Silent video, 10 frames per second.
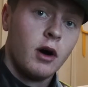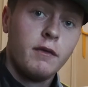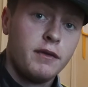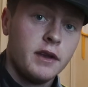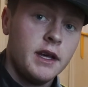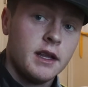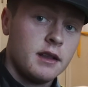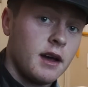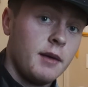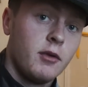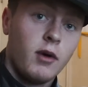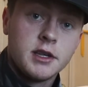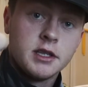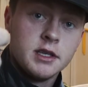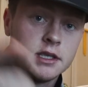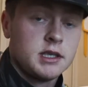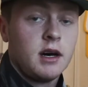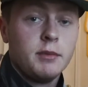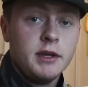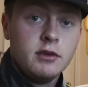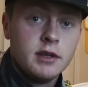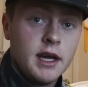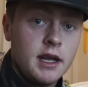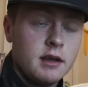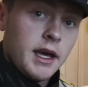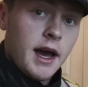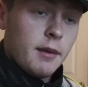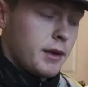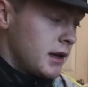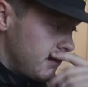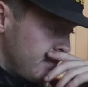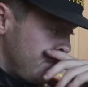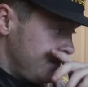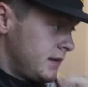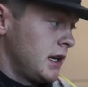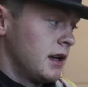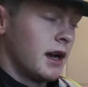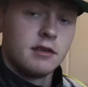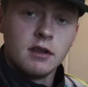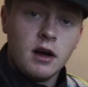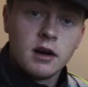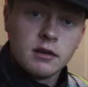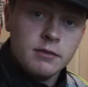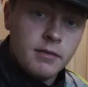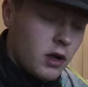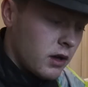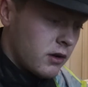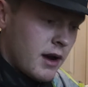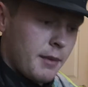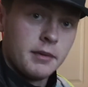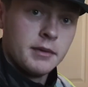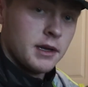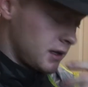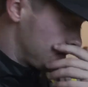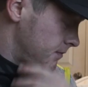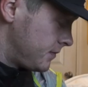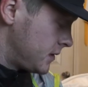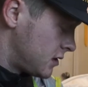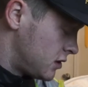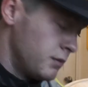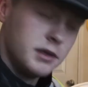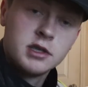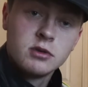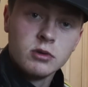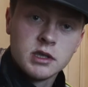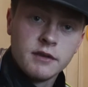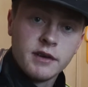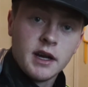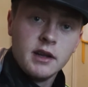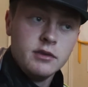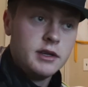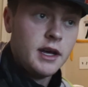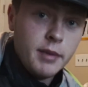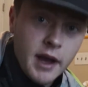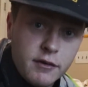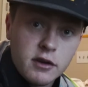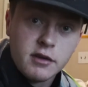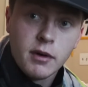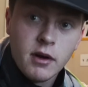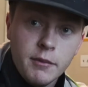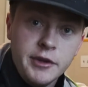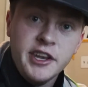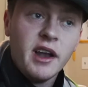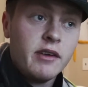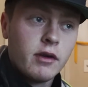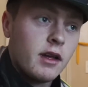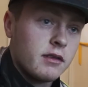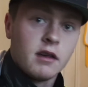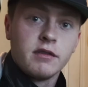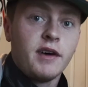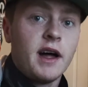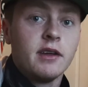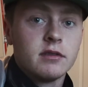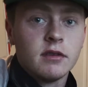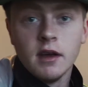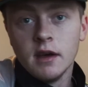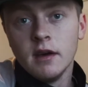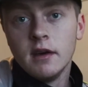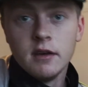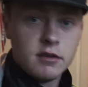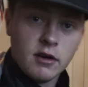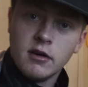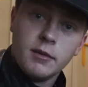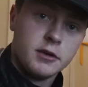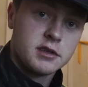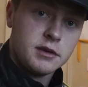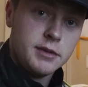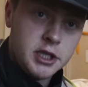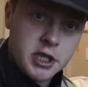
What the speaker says: Hopefully, at the time you're watching this, I'll be doing that. Yeah, I'm gonna take you guys along with all the crap on the stupid school stuff I gotta do today. But after tomorrow, I'm done. Everyone else has finals, so I'm just gonna be